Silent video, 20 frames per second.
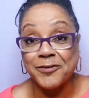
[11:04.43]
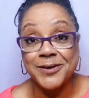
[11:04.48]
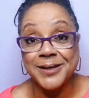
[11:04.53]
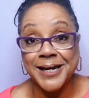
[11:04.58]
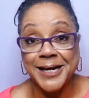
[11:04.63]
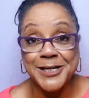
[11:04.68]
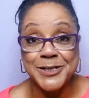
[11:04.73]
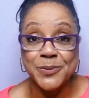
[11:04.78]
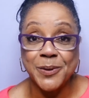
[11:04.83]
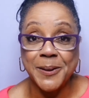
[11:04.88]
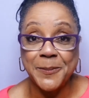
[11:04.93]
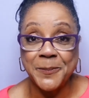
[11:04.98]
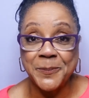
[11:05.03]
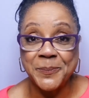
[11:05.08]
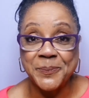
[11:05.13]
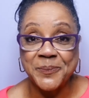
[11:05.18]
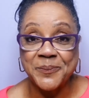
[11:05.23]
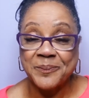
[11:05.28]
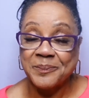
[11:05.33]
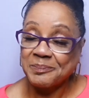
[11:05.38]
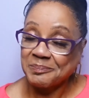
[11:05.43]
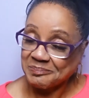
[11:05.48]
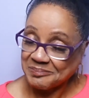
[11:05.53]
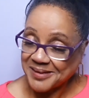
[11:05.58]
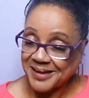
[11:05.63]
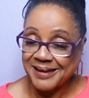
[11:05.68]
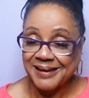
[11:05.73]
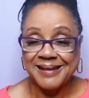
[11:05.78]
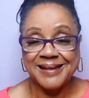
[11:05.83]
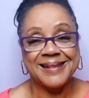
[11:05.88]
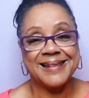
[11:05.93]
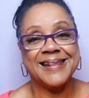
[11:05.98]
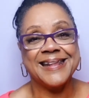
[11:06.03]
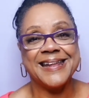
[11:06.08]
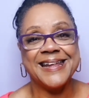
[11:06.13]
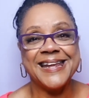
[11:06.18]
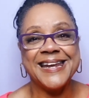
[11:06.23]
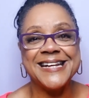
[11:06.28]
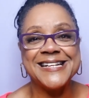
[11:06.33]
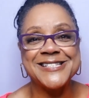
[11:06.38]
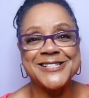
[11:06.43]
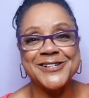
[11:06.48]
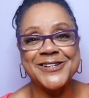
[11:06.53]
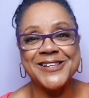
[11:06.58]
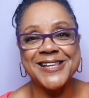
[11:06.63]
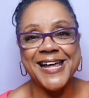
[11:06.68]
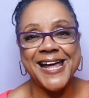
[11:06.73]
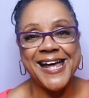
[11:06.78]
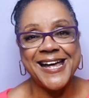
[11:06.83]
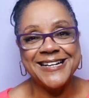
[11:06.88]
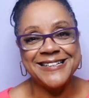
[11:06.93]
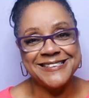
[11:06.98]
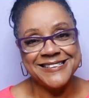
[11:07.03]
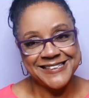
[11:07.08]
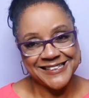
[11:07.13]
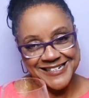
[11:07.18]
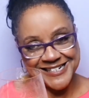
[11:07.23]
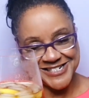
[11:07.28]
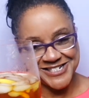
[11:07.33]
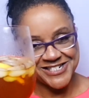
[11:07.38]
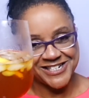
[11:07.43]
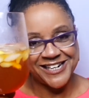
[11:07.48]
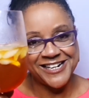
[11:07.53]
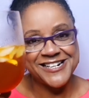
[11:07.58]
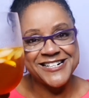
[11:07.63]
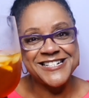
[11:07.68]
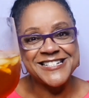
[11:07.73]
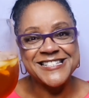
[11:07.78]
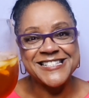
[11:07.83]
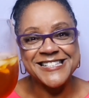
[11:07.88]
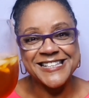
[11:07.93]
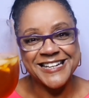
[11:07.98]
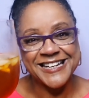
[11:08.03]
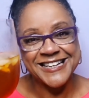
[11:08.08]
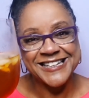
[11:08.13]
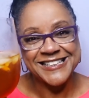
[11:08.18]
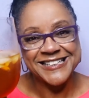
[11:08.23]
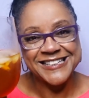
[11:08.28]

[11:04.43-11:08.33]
for the next one. And until then, cheers.